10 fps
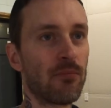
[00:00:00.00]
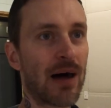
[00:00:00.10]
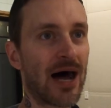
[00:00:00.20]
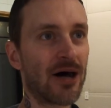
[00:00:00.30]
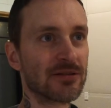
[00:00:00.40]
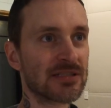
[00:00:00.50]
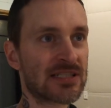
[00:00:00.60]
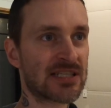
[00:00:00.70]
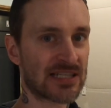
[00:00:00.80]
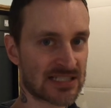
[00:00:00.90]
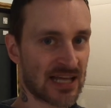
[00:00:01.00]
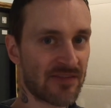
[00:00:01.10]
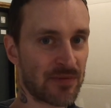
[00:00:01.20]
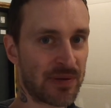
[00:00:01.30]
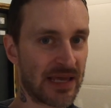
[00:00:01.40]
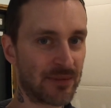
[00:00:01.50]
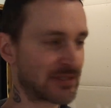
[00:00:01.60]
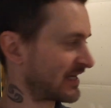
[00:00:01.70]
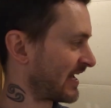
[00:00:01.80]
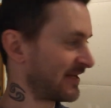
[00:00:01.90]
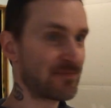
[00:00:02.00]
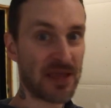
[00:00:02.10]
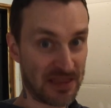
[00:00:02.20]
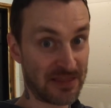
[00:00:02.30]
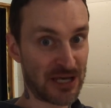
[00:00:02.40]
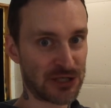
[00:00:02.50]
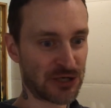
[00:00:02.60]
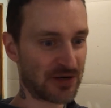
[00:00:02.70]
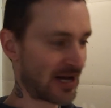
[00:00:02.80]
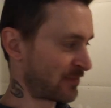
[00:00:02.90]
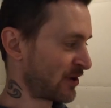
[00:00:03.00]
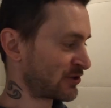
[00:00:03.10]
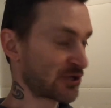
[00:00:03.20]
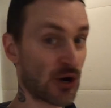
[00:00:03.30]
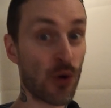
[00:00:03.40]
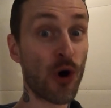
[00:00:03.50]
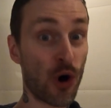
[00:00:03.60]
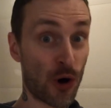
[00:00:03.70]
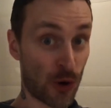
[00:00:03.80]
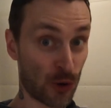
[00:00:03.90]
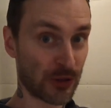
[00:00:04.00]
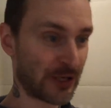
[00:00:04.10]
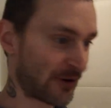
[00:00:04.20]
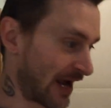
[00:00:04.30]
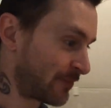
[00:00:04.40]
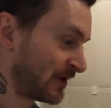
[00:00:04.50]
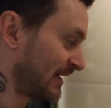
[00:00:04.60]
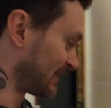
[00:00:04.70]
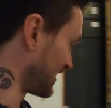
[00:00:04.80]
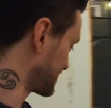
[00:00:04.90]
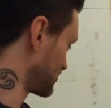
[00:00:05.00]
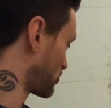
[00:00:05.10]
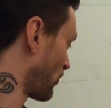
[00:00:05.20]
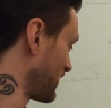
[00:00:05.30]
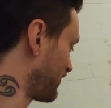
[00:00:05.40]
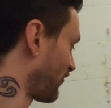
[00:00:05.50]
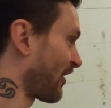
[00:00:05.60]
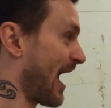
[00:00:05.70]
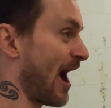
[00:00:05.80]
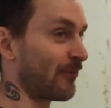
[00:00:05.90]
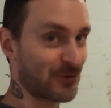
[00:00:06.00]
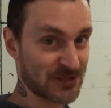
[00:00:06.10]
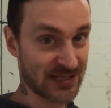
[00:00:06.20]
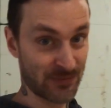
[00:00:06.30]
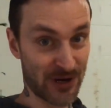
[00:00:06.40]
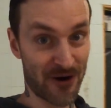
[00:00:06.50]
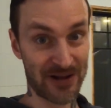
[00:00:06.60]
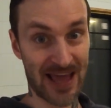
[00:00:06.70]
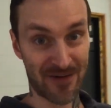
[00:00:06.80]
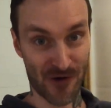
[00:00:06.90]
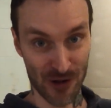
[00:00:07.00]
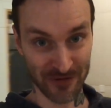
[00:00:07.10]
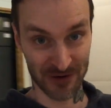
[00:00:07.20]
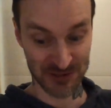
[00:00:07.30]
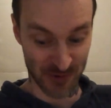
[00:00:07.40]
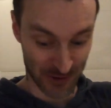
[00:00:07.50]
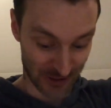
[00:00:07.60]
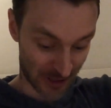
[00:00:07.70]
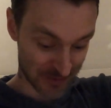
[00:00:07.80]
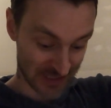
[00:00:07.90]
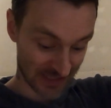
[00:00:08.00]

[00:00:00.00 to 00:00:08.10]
About 6, 7 p.m. tonight, they showed up. So holy crap. Less than 24 hours and we already have all of our smoke alarms